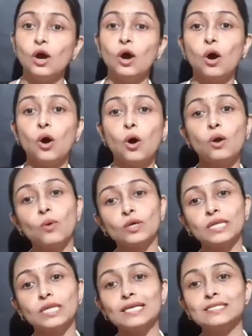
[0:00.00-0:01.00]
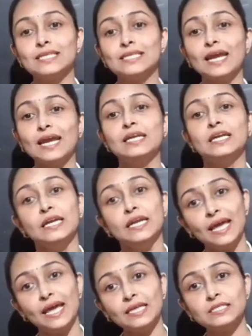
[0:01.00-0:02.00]
or what I said
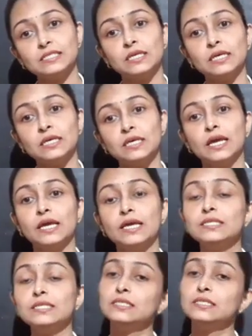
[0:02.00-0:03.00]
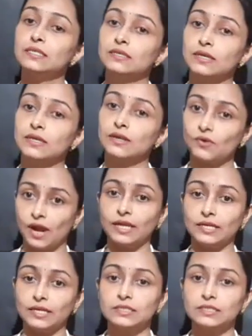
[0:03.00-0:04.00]
next is right.
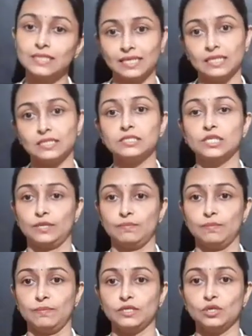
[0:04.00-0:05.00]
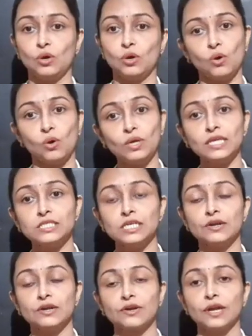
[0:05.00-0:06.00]
Second statement. Okay,
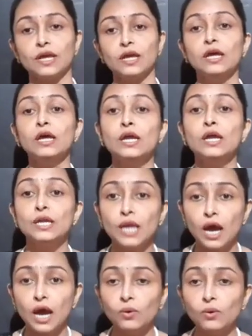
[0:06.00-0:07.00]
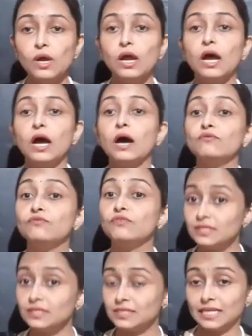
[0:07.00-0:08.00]
children. Now,
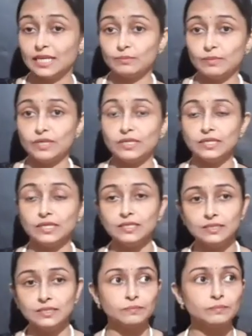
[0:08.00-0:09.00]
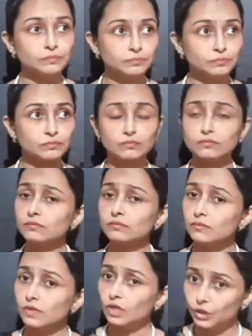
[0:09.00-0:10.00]
first statement is
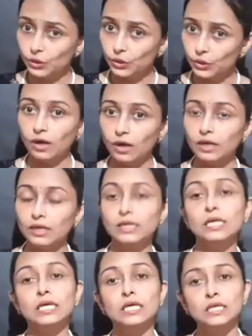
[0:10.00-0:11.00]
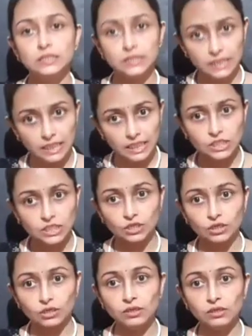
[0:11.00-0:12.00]
your
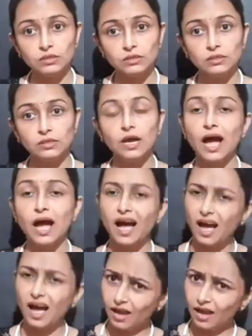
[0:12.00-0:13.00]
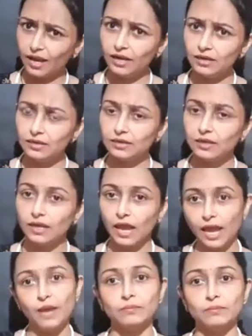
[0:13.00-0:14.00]
teacher, I
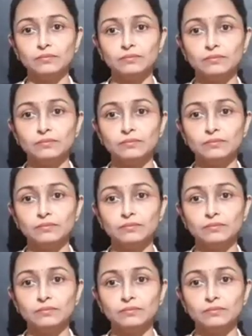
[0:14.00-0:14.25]
am.